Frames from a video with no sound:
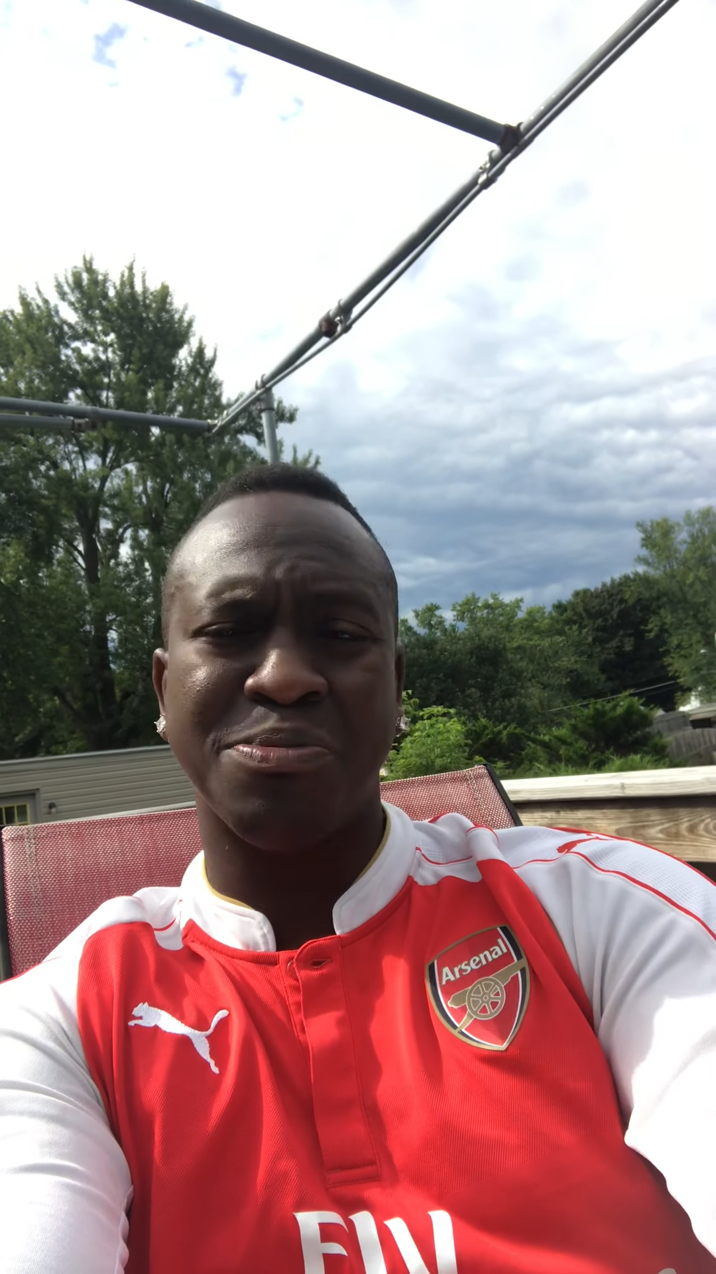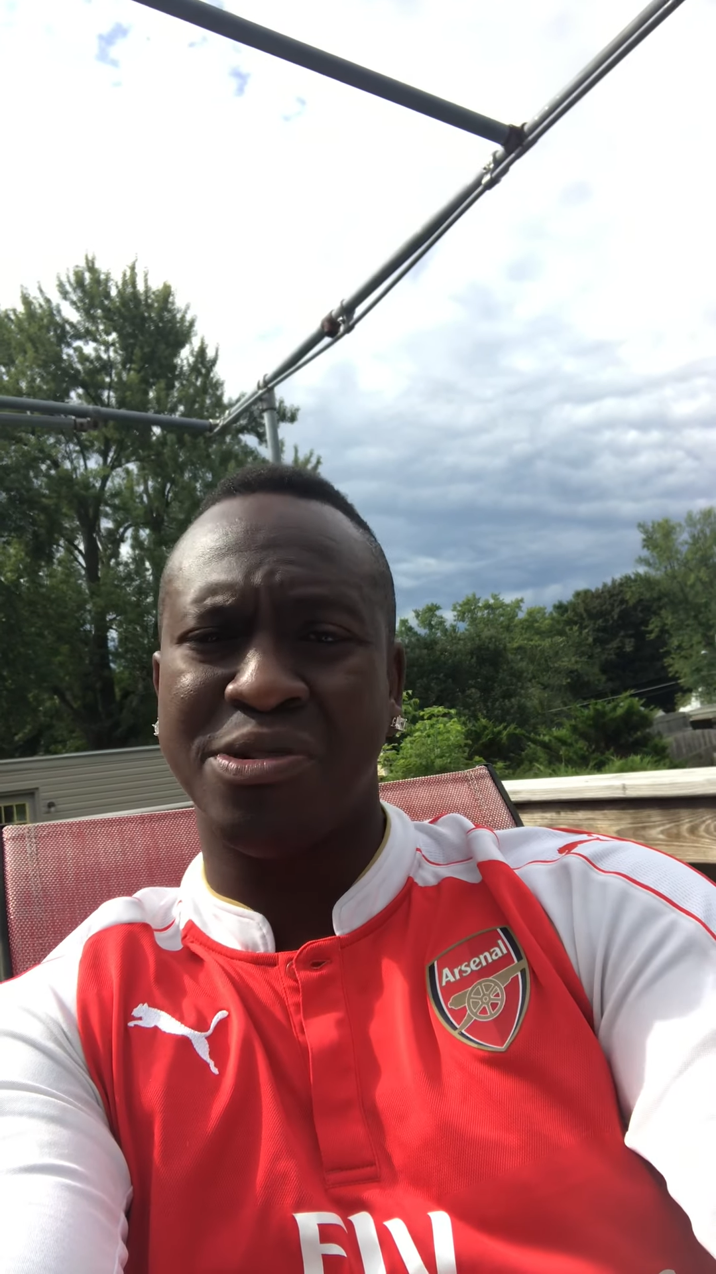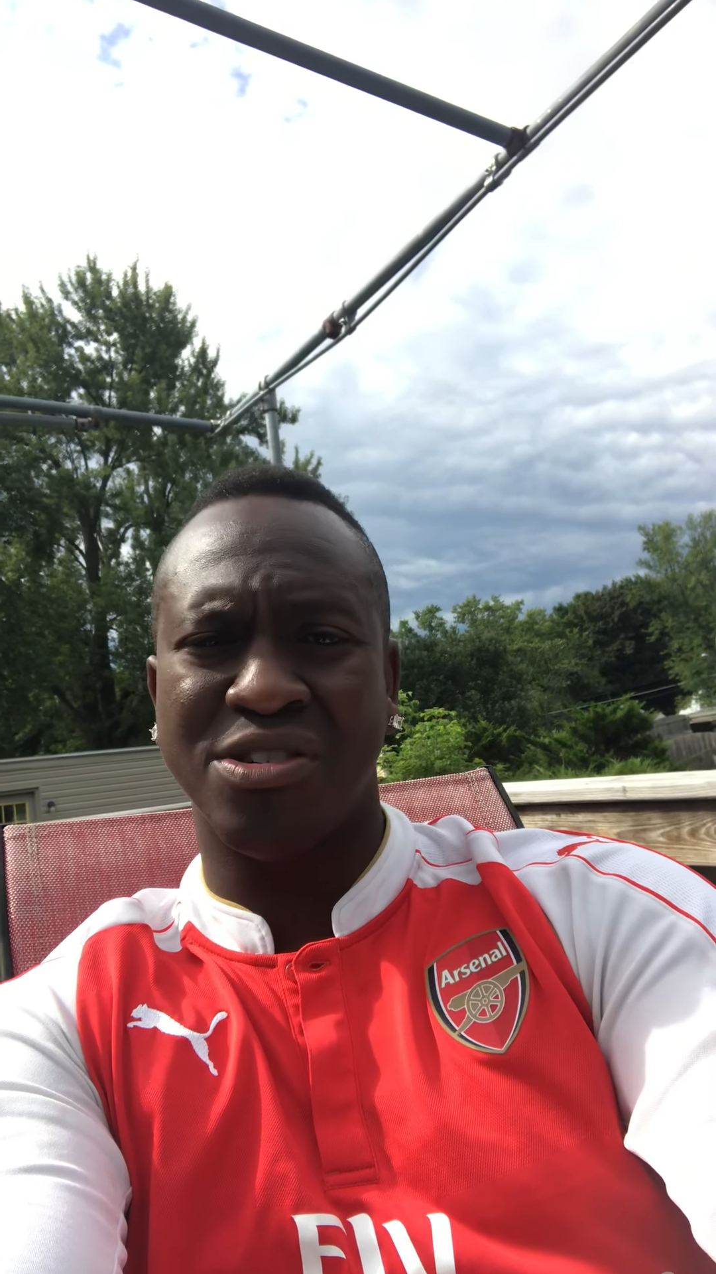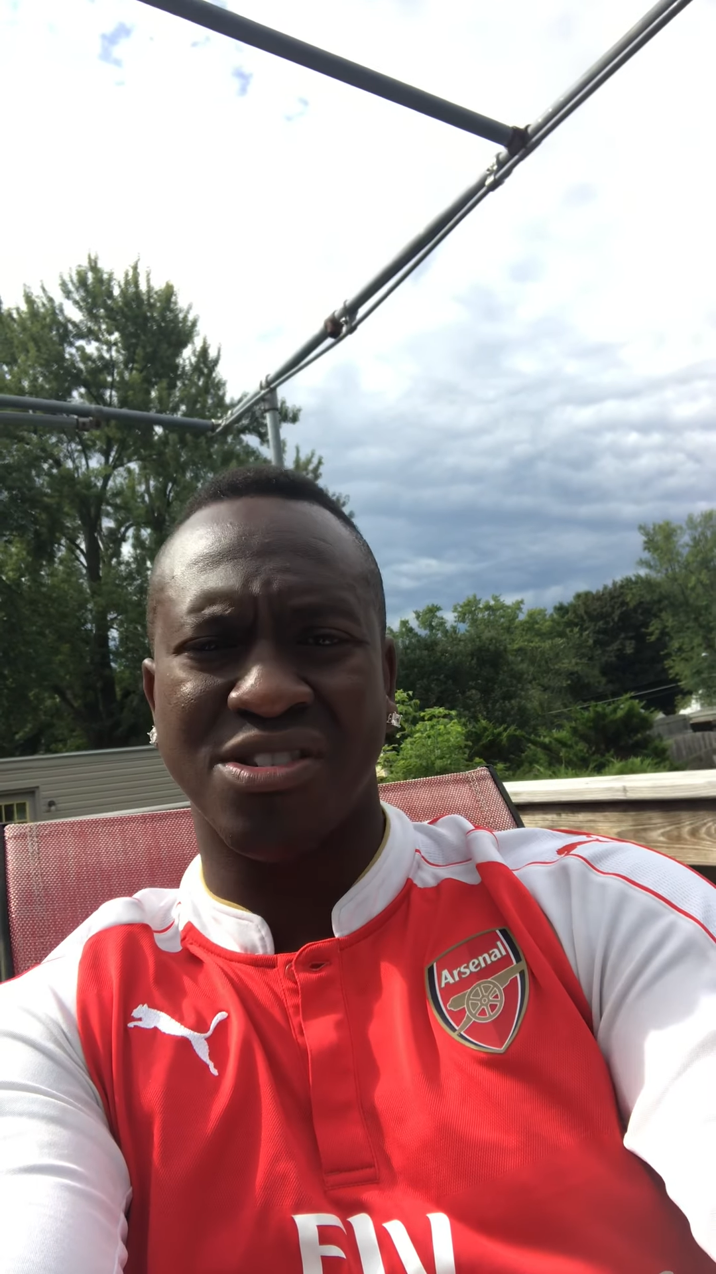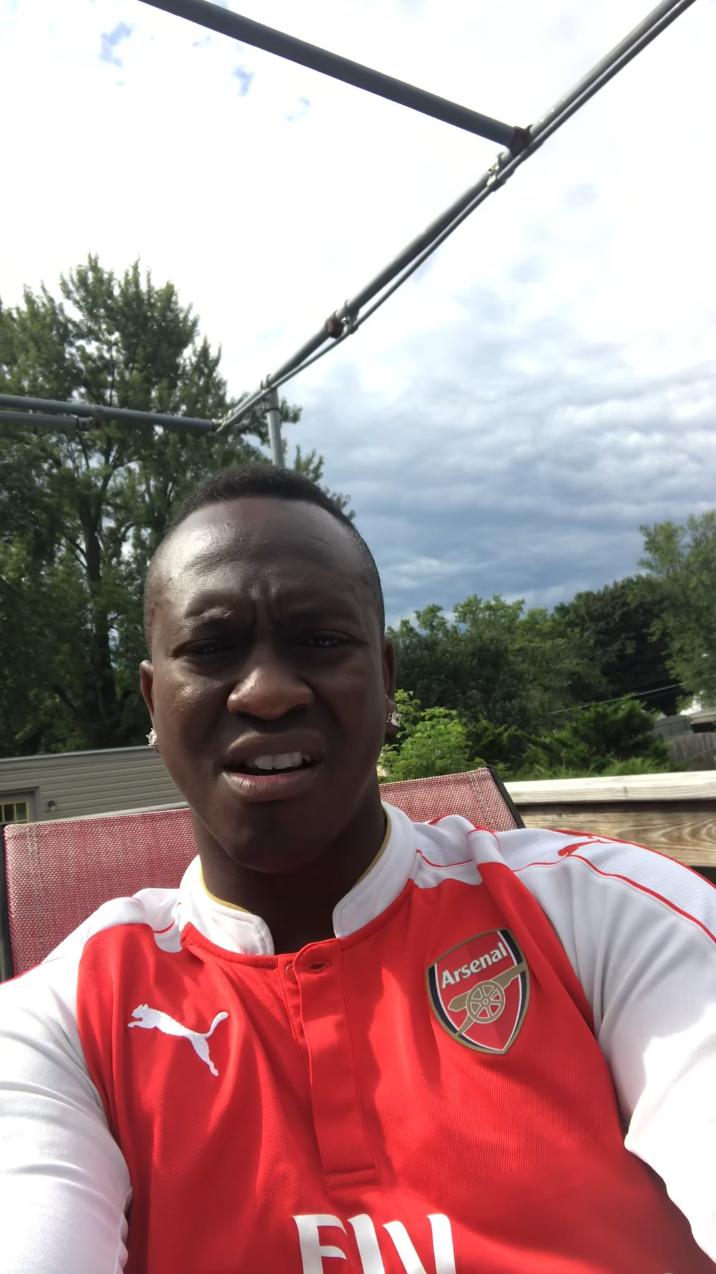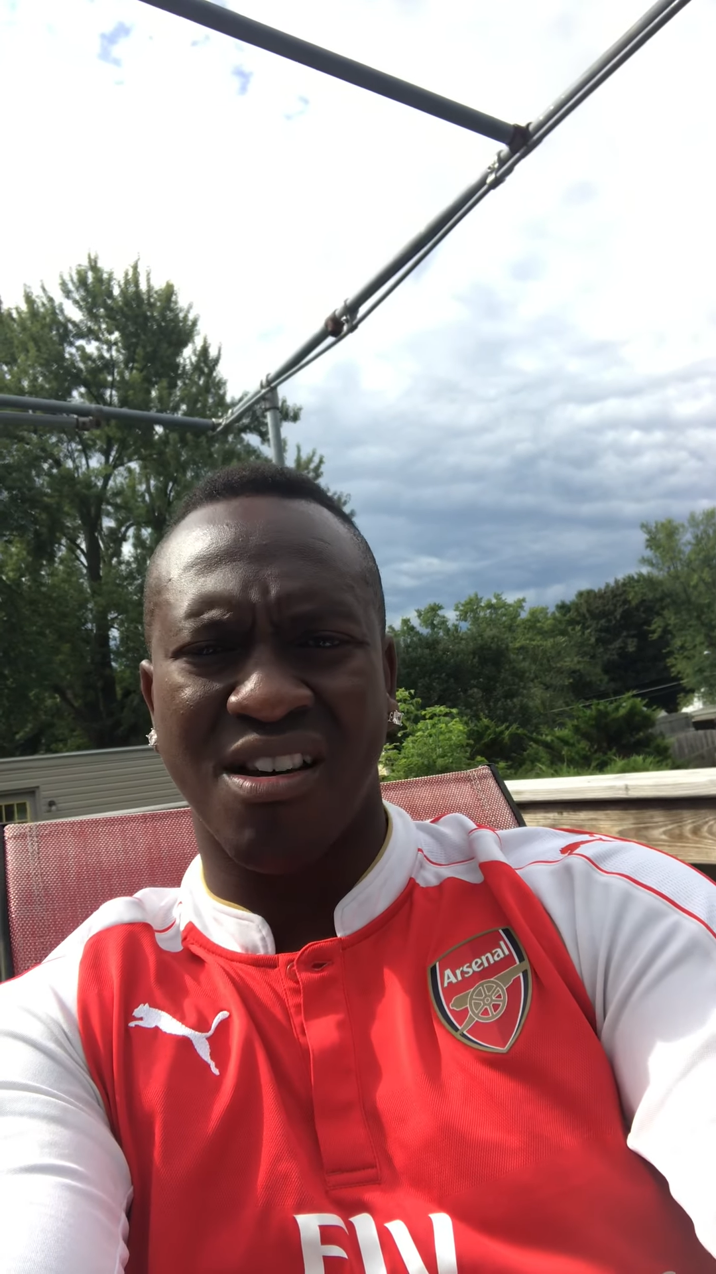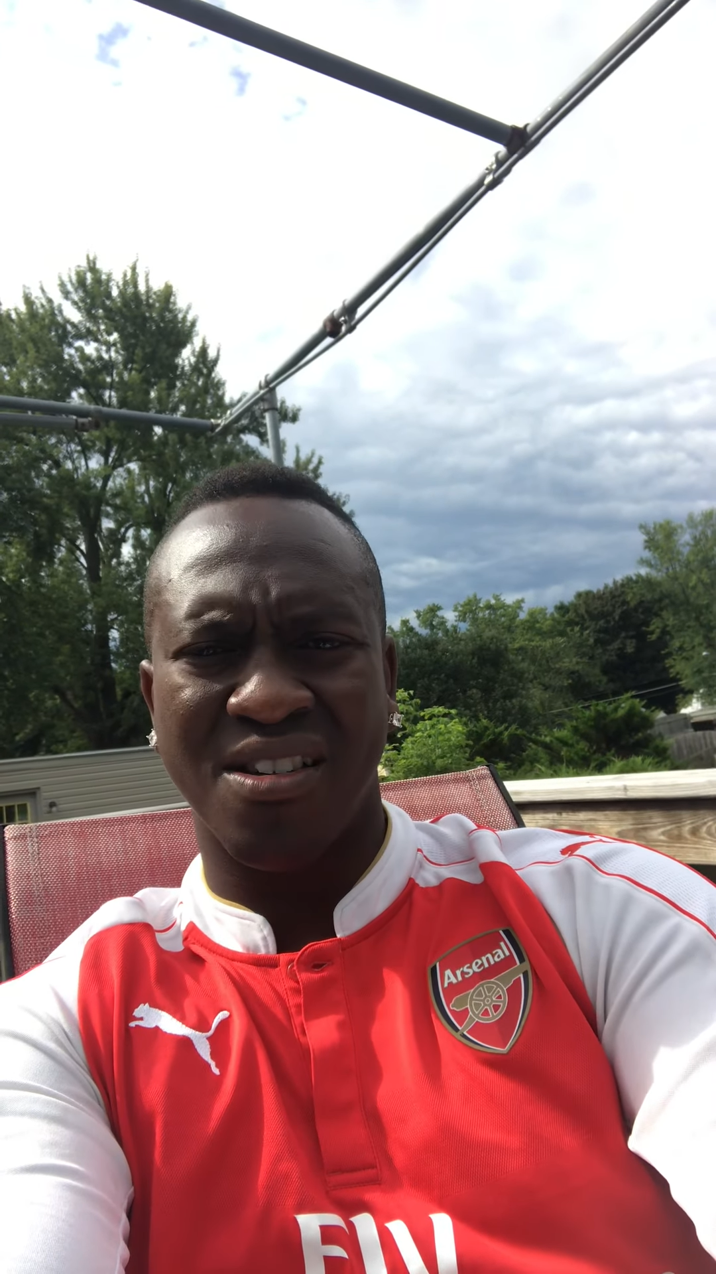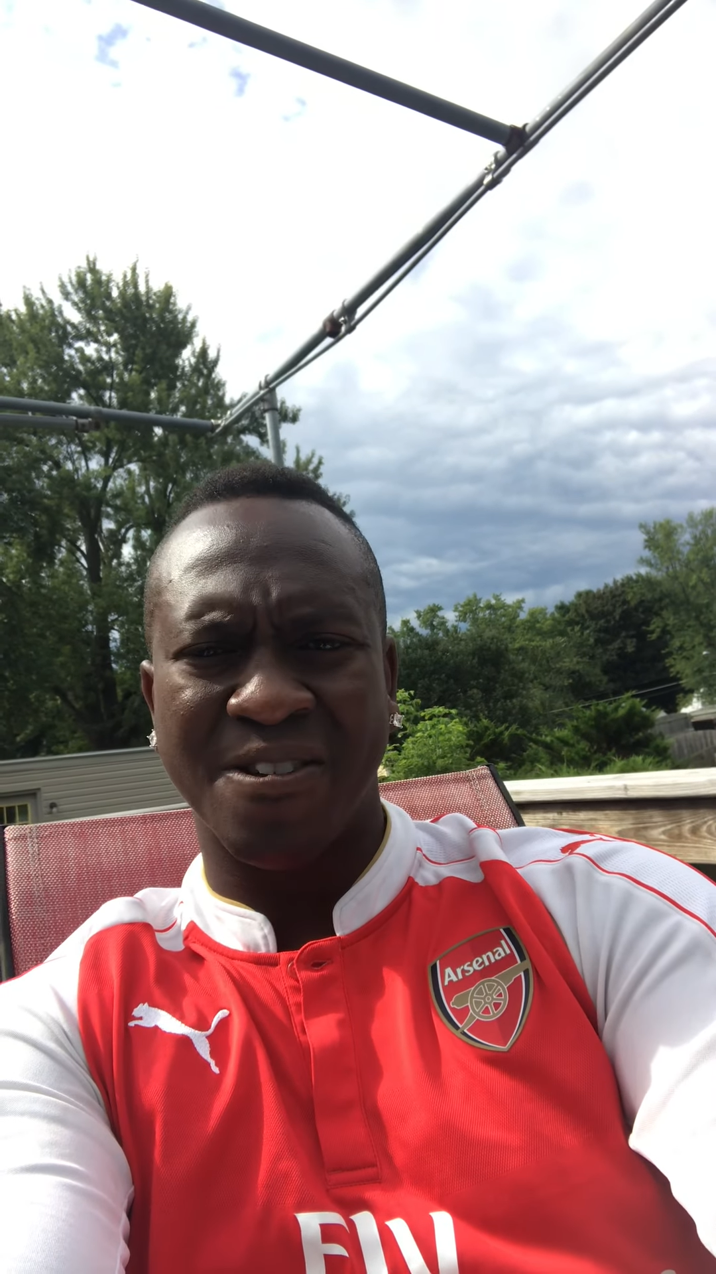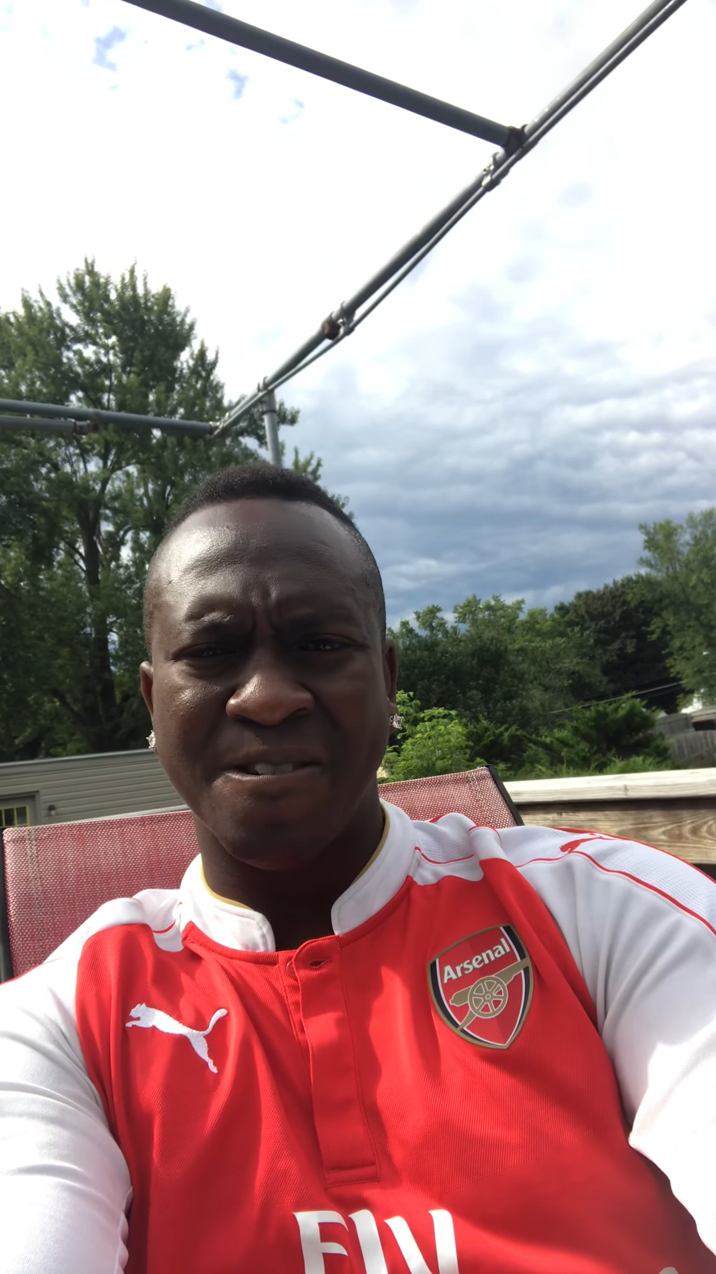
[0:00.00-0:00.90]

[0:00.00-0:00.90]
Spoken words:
Spurs are.